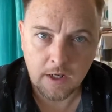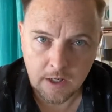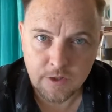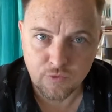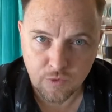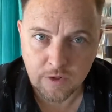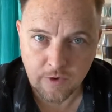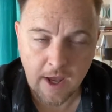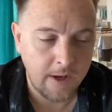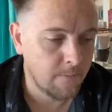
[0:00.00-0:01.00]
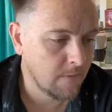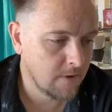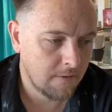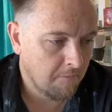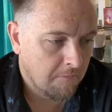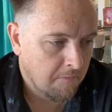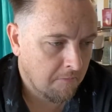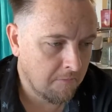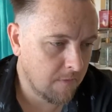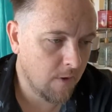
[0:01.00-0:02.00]
his real name,
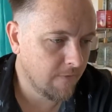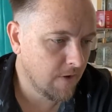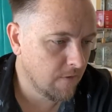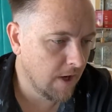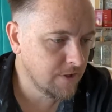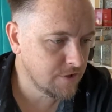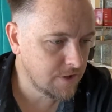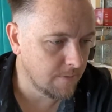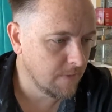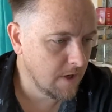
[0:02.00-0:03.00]
you have no relationship.